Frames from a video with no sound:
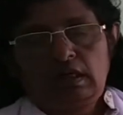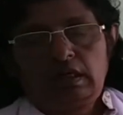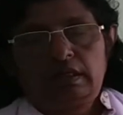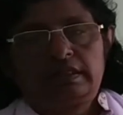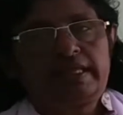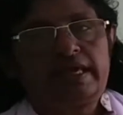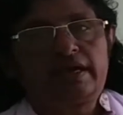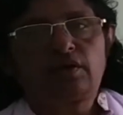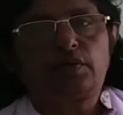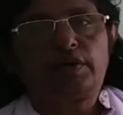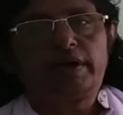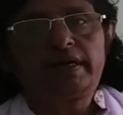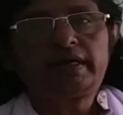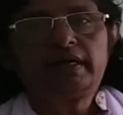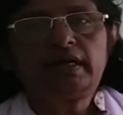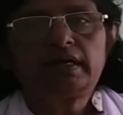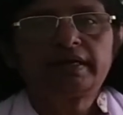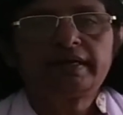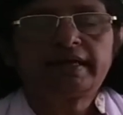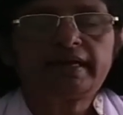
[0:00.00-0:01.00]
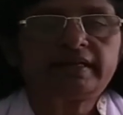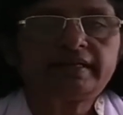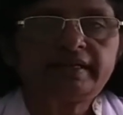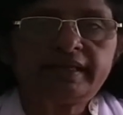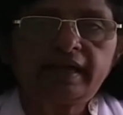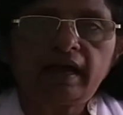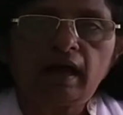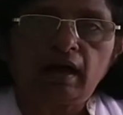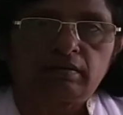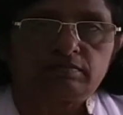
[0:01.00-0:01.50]
They couldn't get
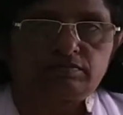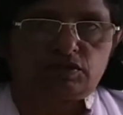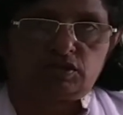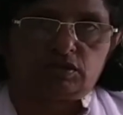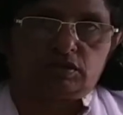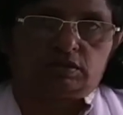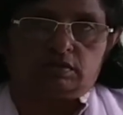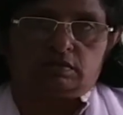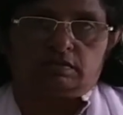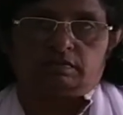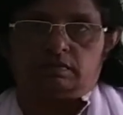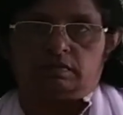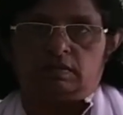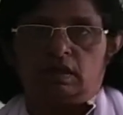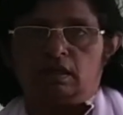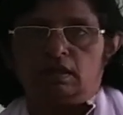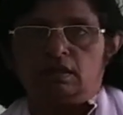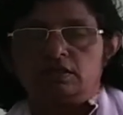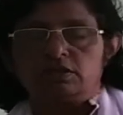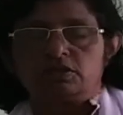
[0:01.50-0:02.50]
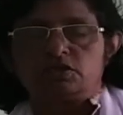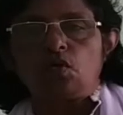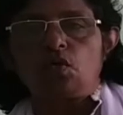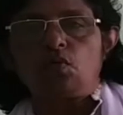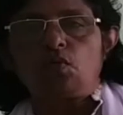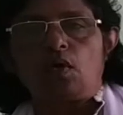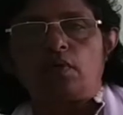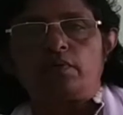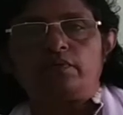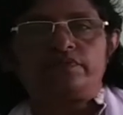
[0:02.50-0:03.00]
the arms.
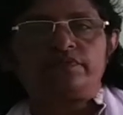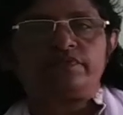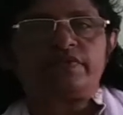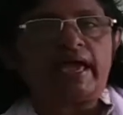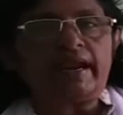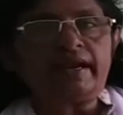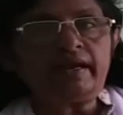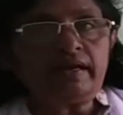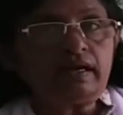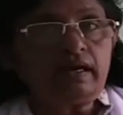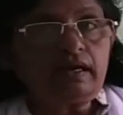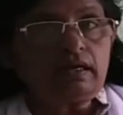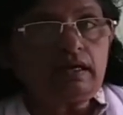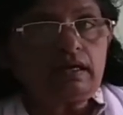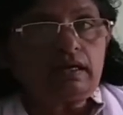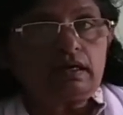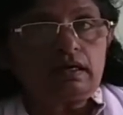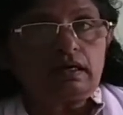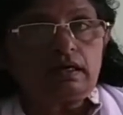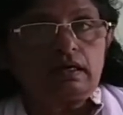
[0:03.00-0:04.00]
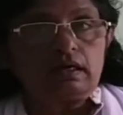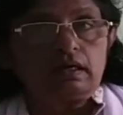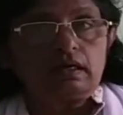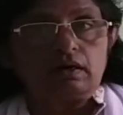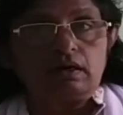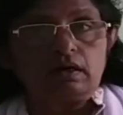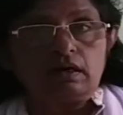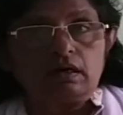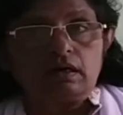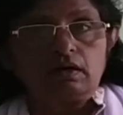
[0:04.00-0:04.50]
So then
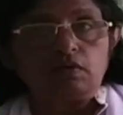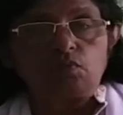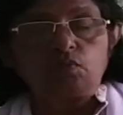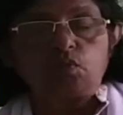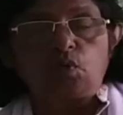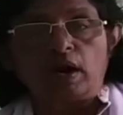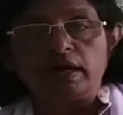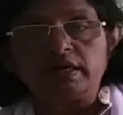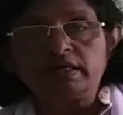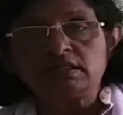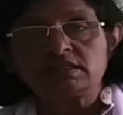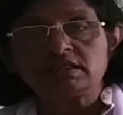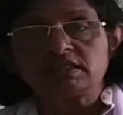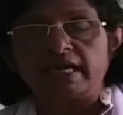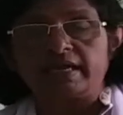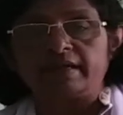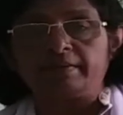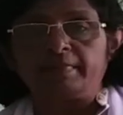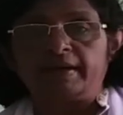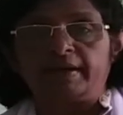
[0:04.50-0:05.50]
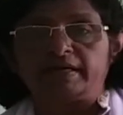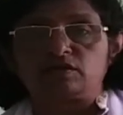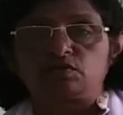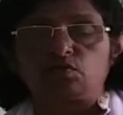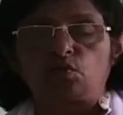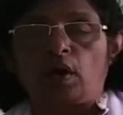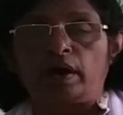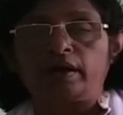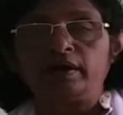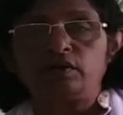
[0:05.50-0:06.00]
one segment,
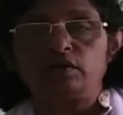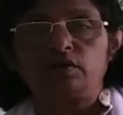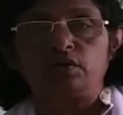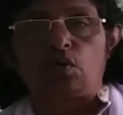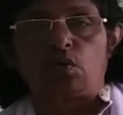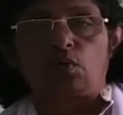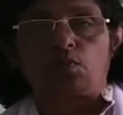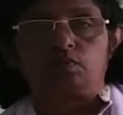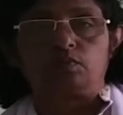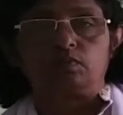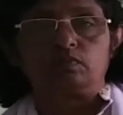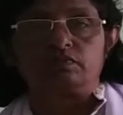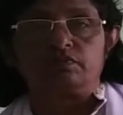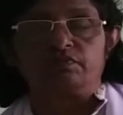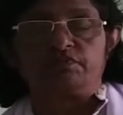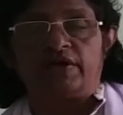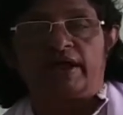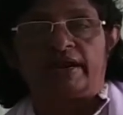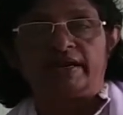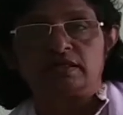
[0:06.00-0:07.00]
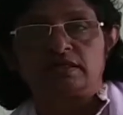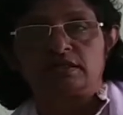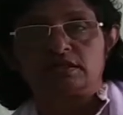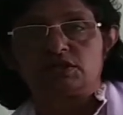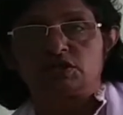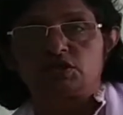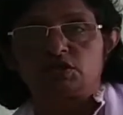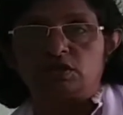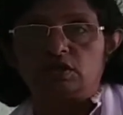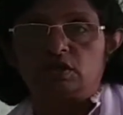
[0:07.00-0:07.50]
one group went
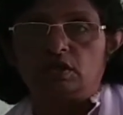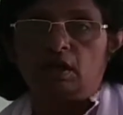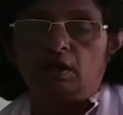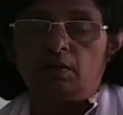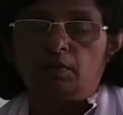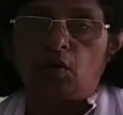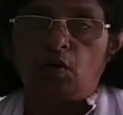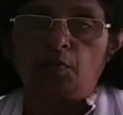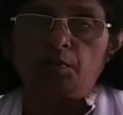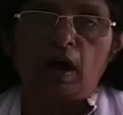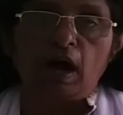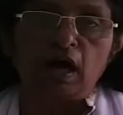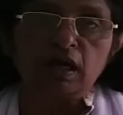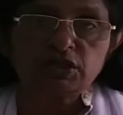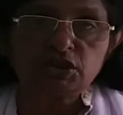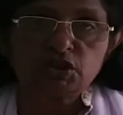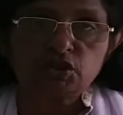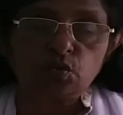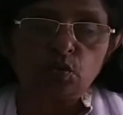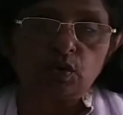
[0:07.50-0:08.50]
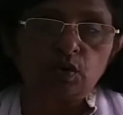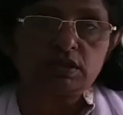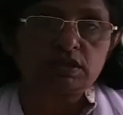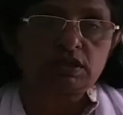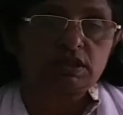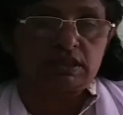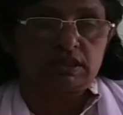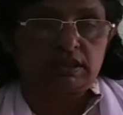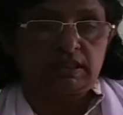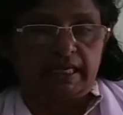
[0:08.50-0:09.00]
or marched
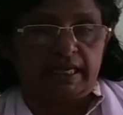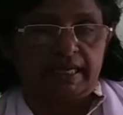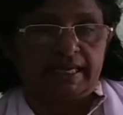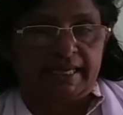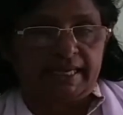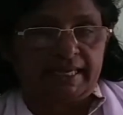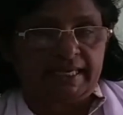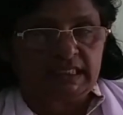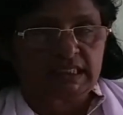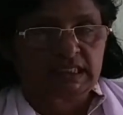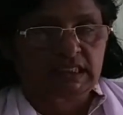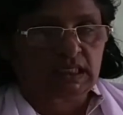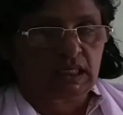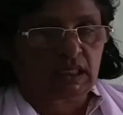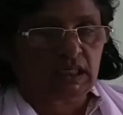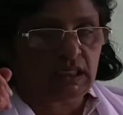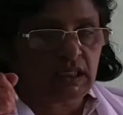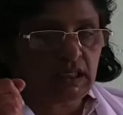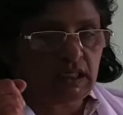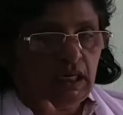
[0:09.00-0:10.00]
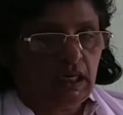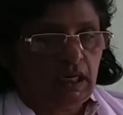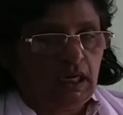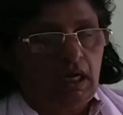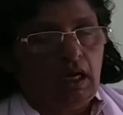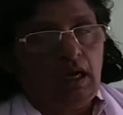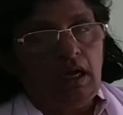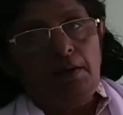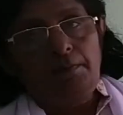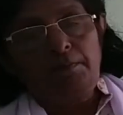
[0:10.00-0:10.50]
towards the eastern
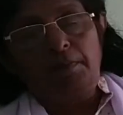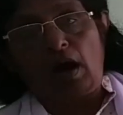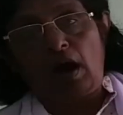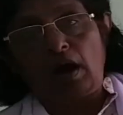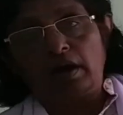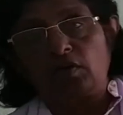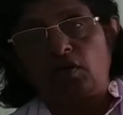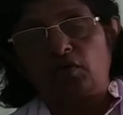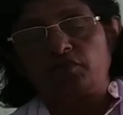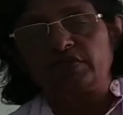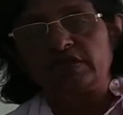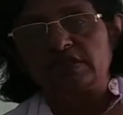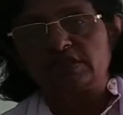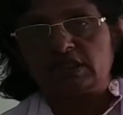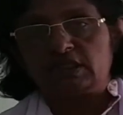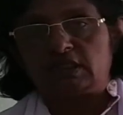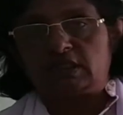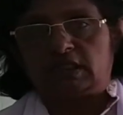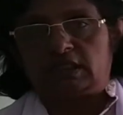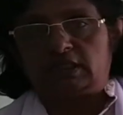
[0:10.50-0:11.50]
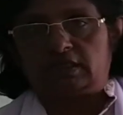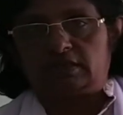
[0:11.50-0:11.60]
part of the city.